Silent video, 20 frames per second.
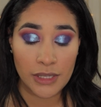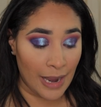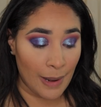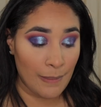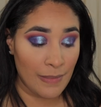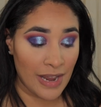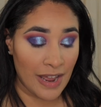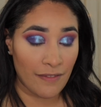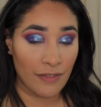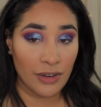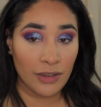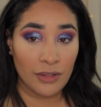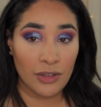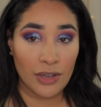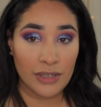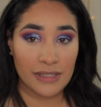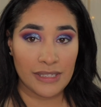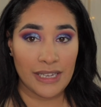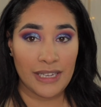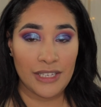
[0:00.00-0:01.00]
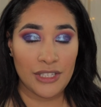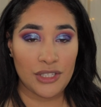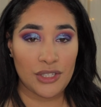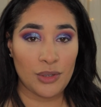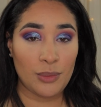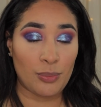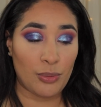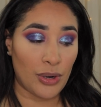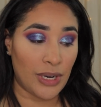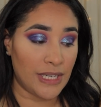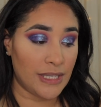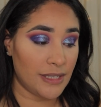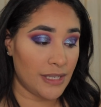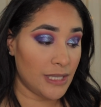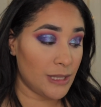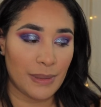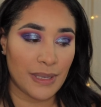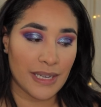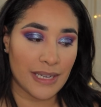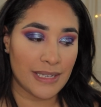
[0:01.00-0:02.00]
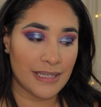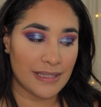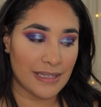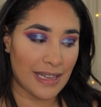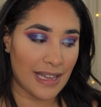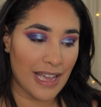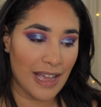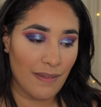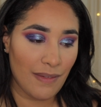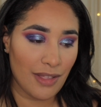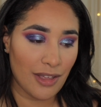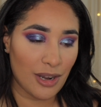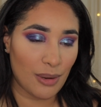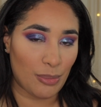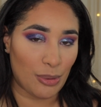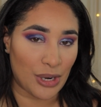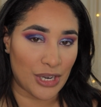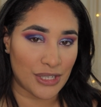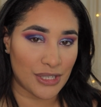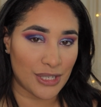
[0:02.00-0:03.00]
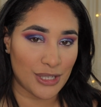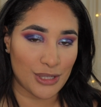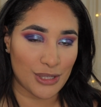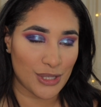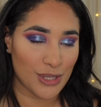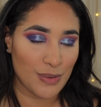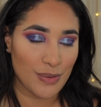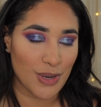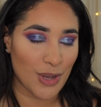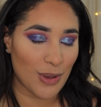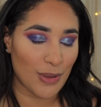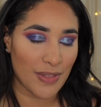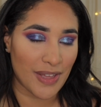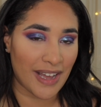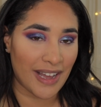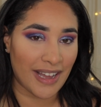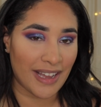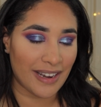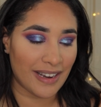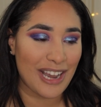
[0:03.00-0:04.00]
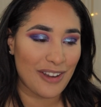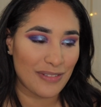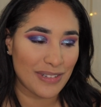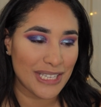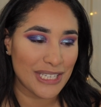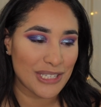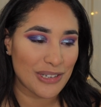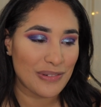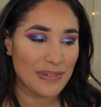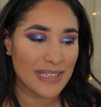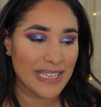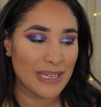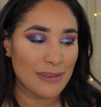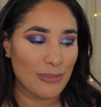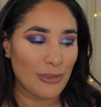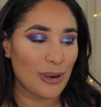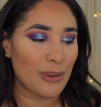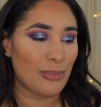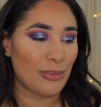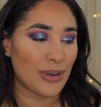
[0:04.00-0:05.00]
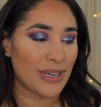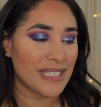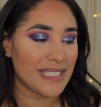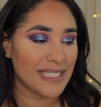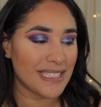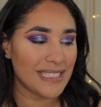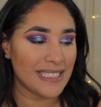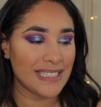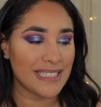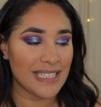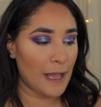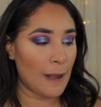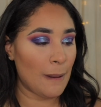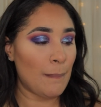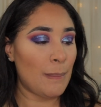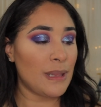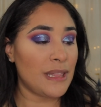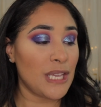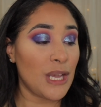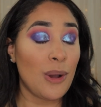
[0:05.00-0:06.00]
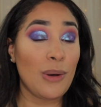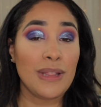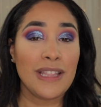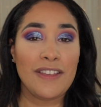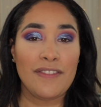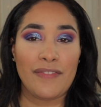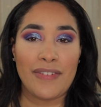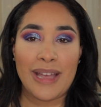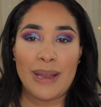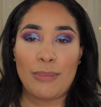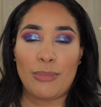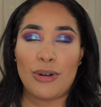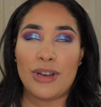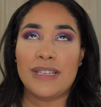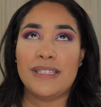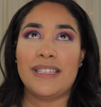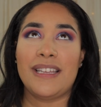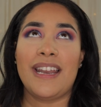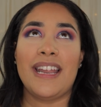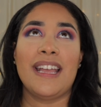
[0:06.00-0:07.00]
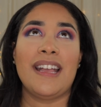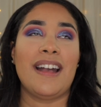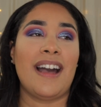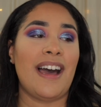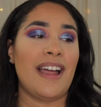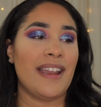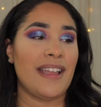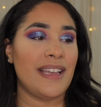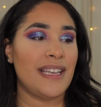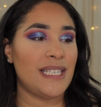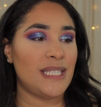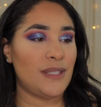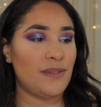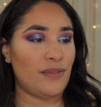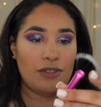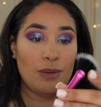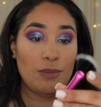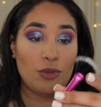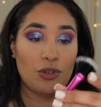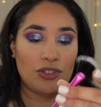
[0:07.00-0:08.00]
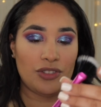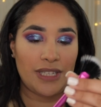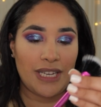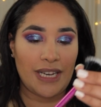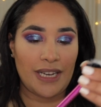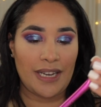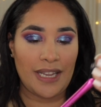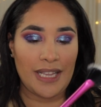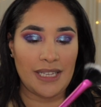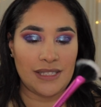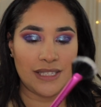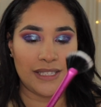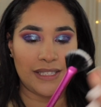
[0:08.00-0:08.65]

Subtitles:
I've never looked into brushes because I have a lot of brushes, you know that. I really don't need more brushes, but the only fan brush that I got is from Real Techniques.